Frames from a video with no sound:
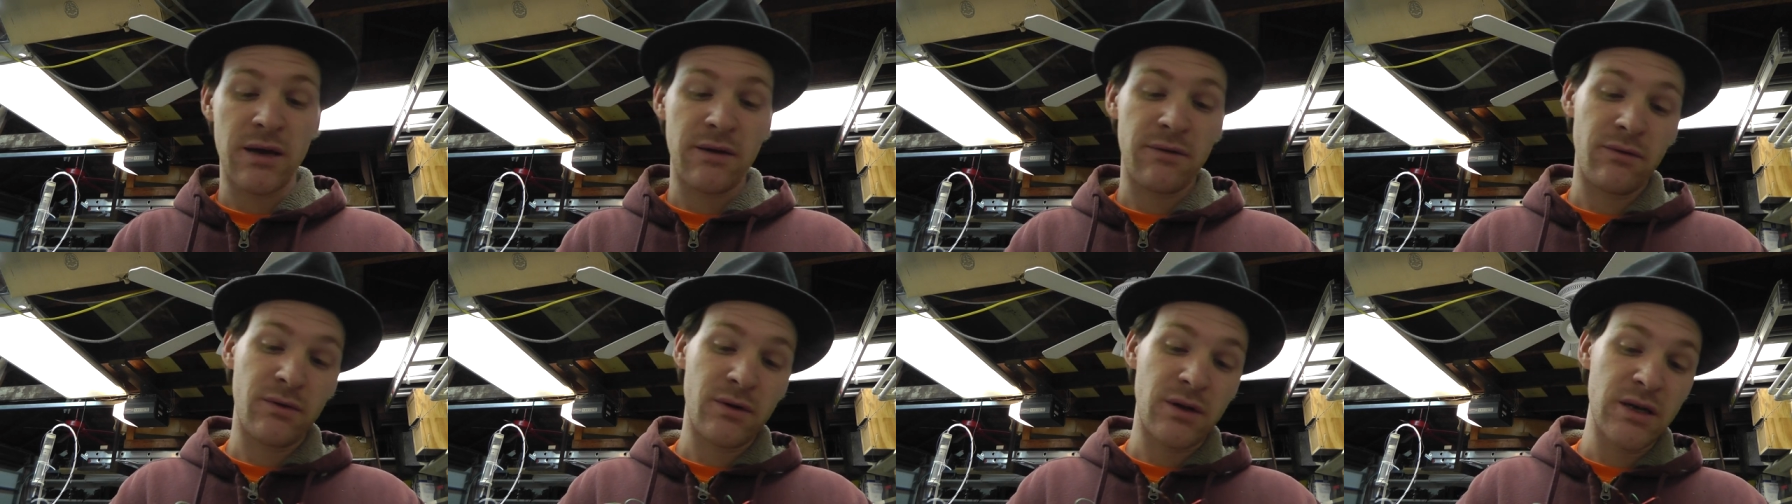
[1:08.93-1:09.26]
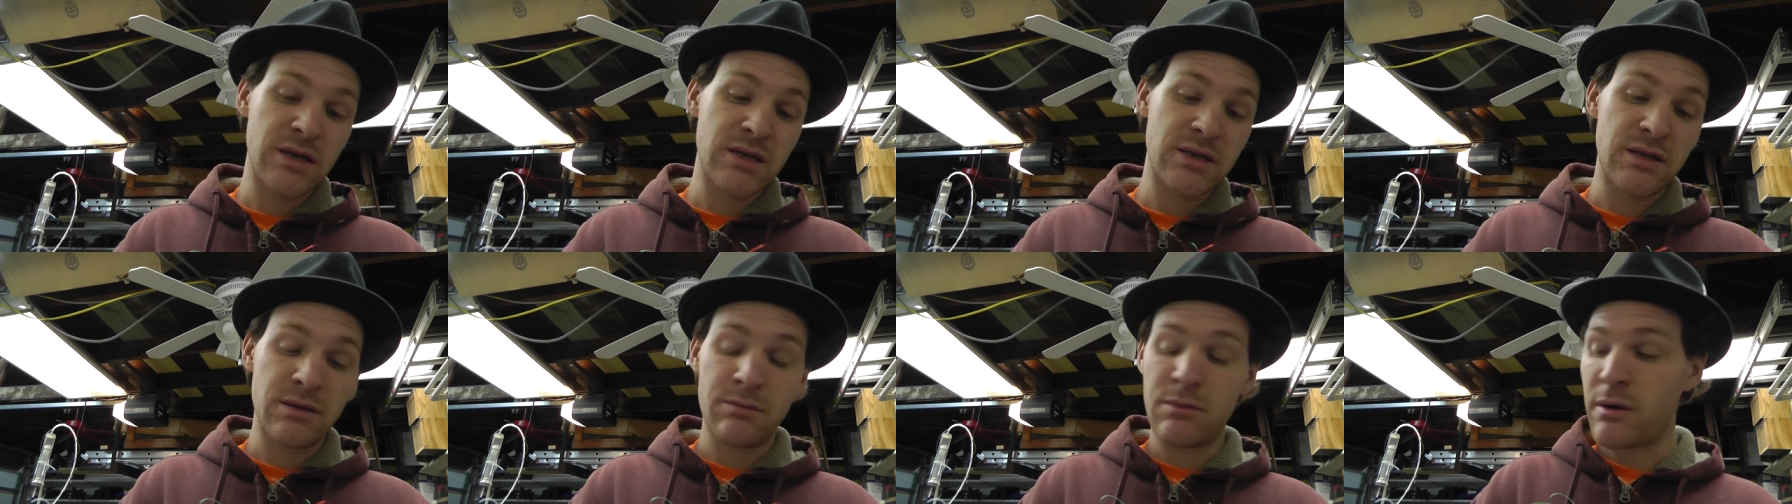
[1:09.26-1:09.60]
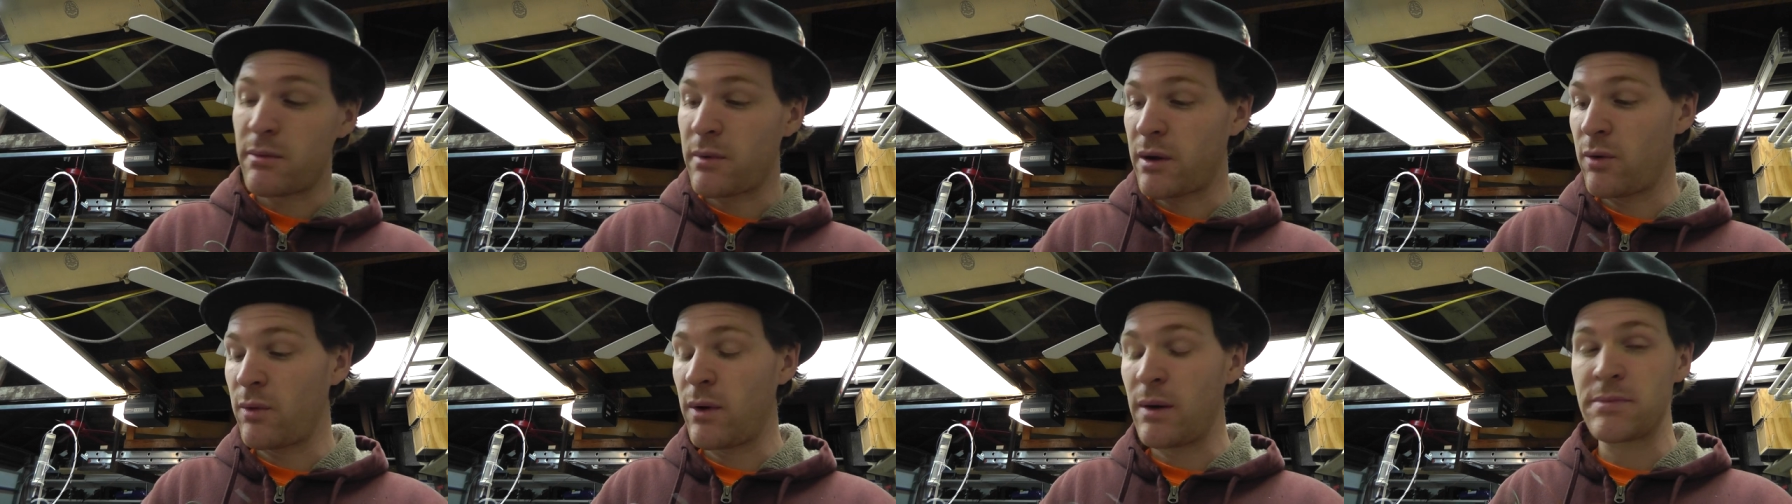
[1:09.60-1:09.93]
I released them
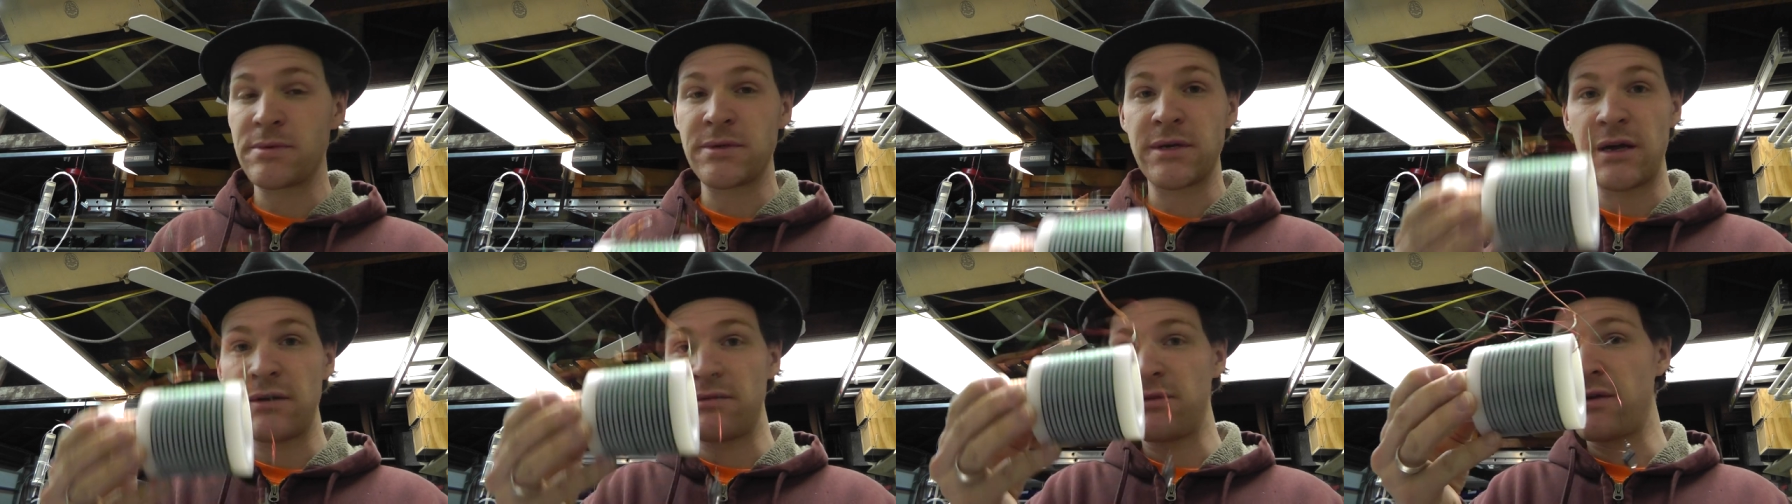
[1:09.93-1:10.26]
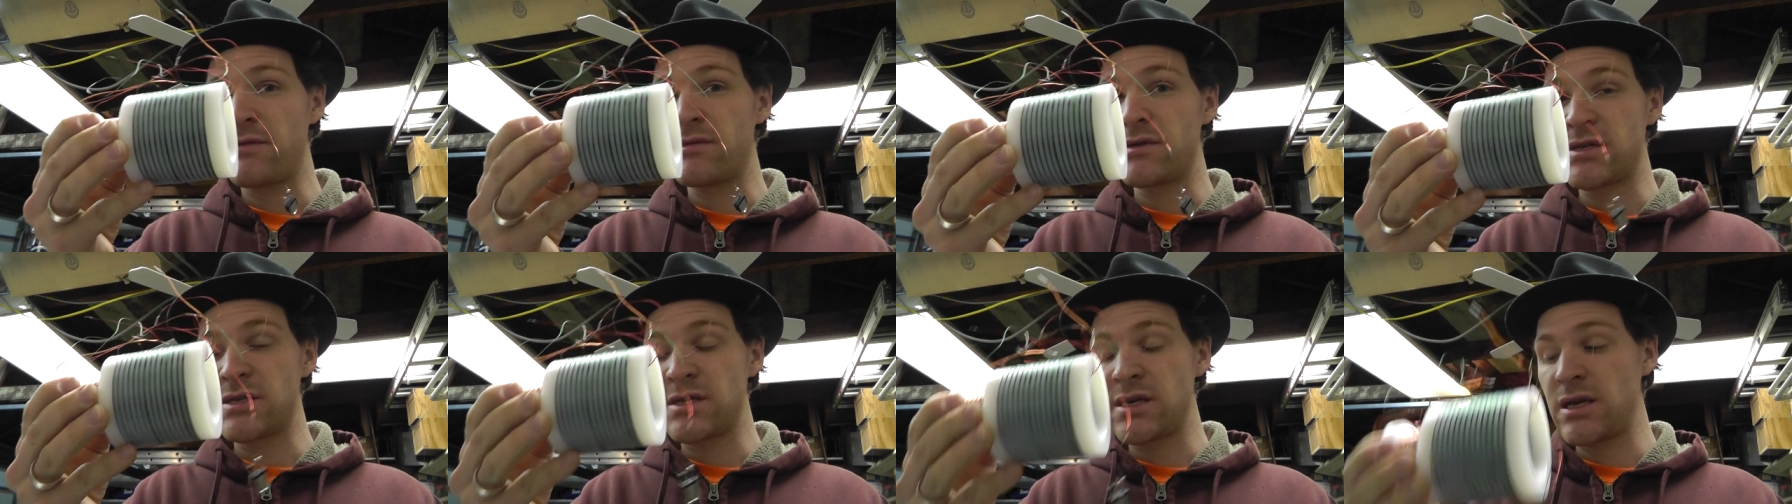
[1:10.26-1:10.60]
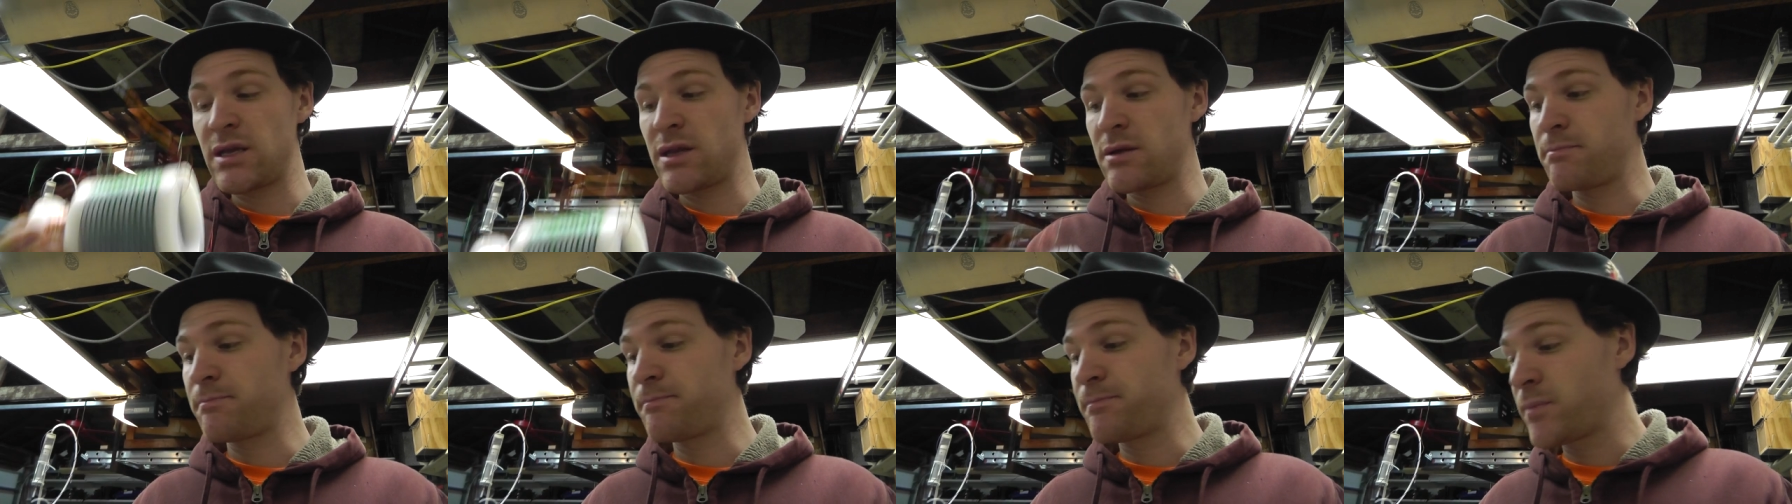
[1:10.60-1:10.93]
on my website if you haven't
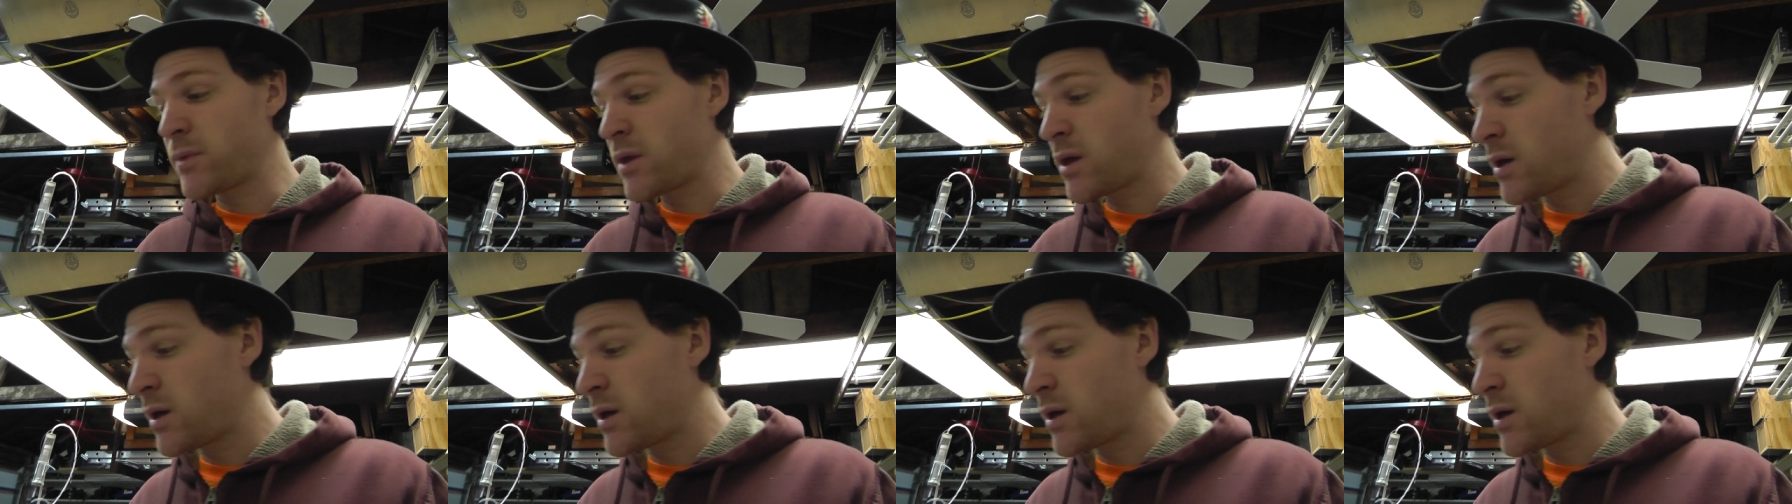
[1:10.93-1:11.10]
seen them,